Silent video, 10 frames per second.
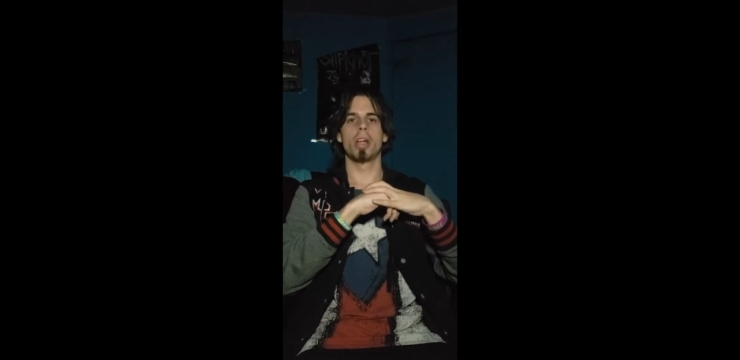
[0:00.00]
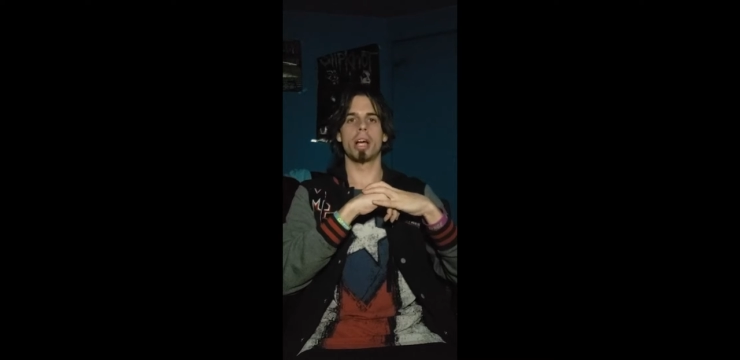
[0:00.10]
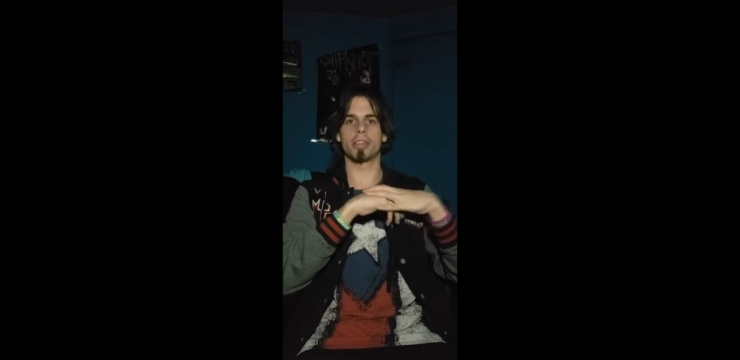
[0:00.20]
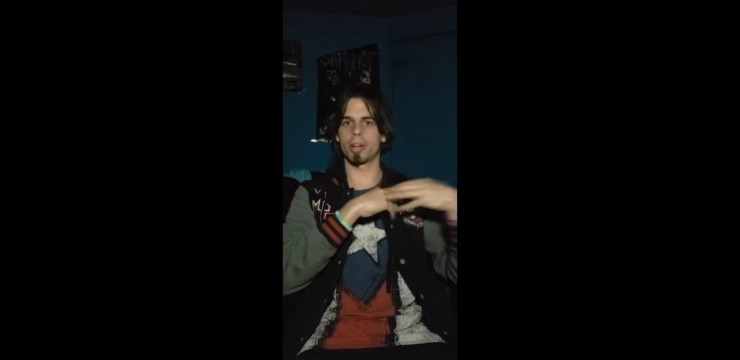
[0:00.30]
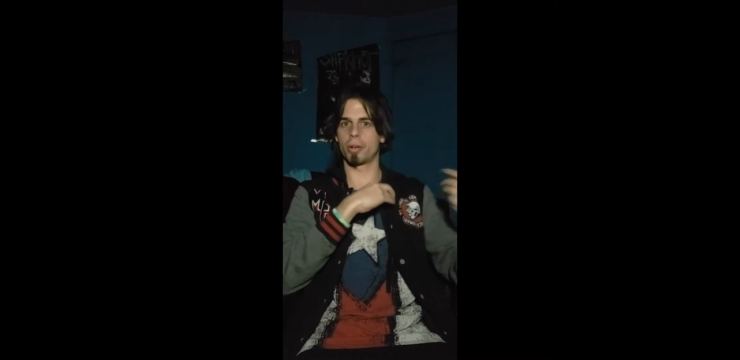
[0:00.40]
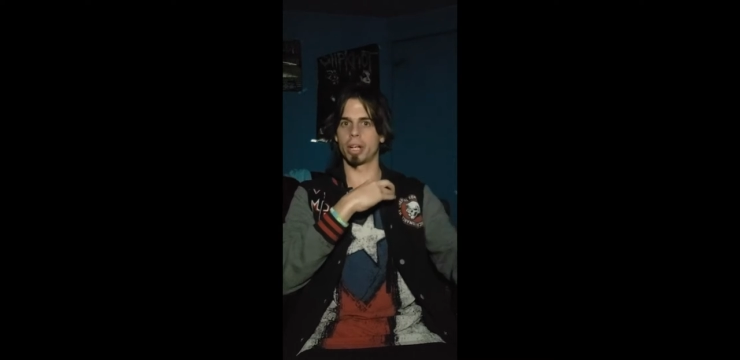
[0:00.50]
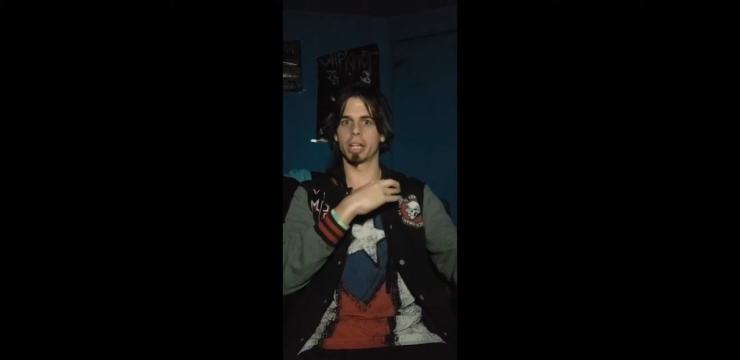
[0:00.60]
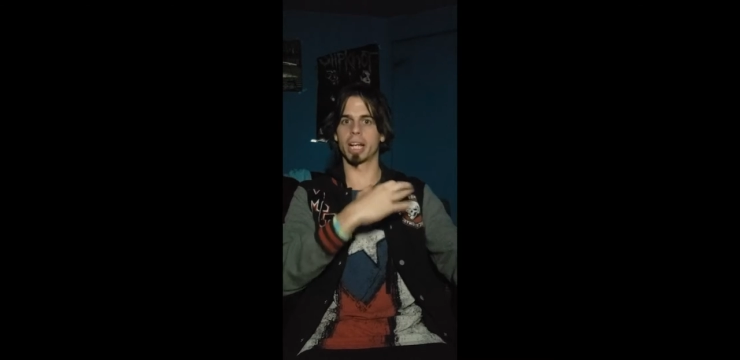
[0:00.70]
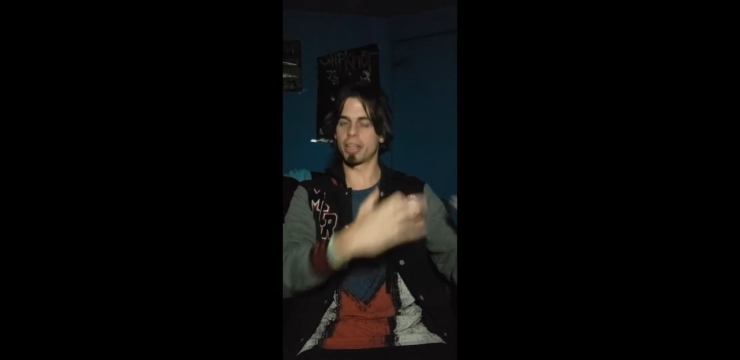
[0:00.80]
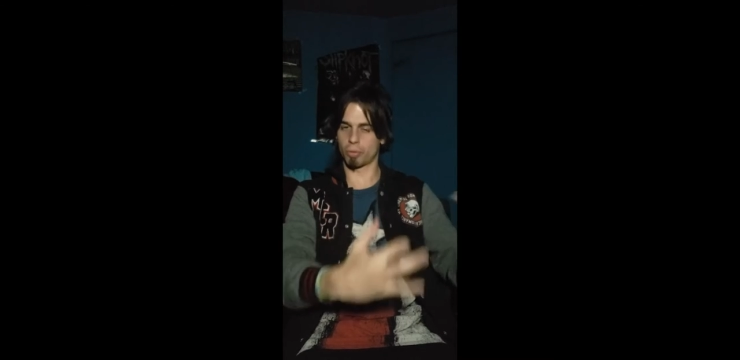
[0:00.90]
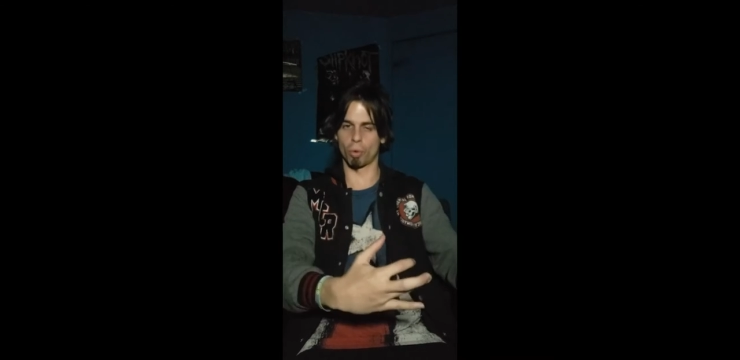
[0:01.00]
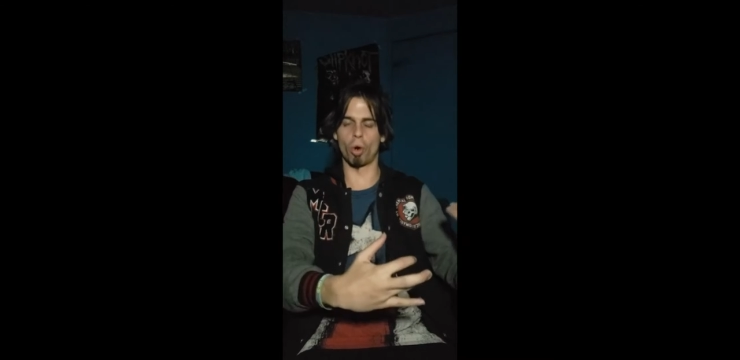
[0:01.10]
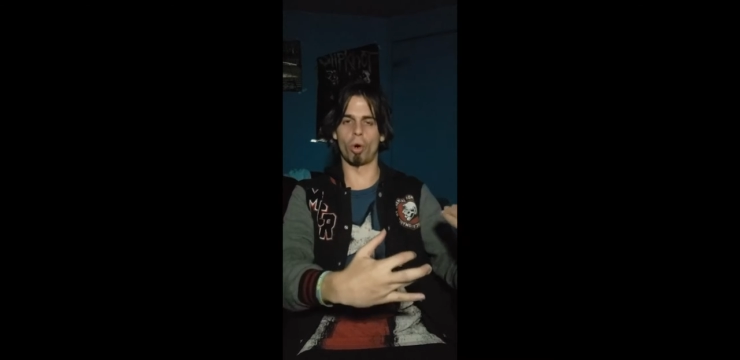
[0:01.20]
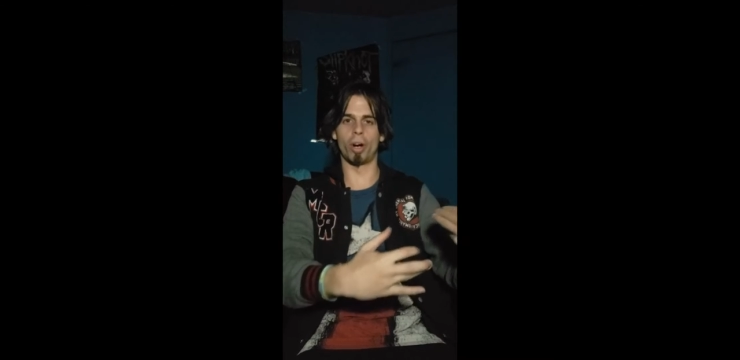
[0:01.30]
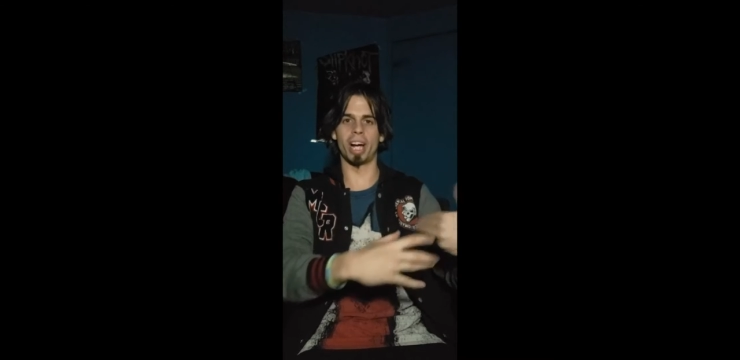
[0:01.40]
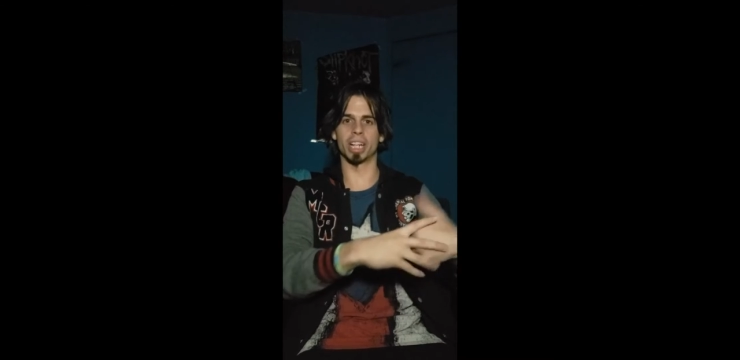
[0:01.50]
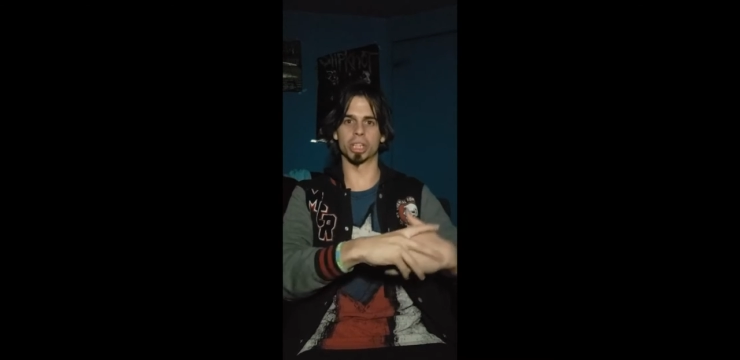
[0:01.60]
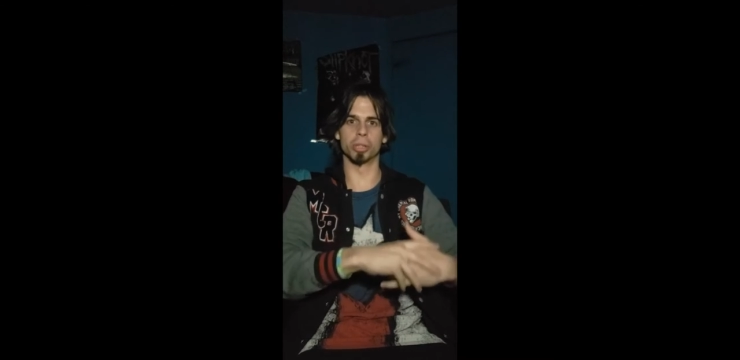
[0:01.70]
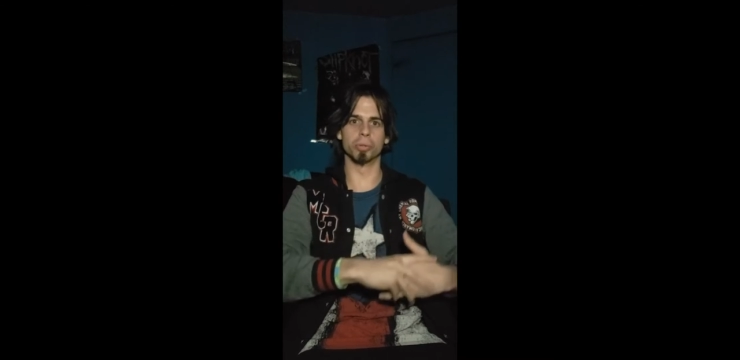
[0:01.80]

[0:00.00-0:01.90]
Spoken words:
That's how I got the role, actually.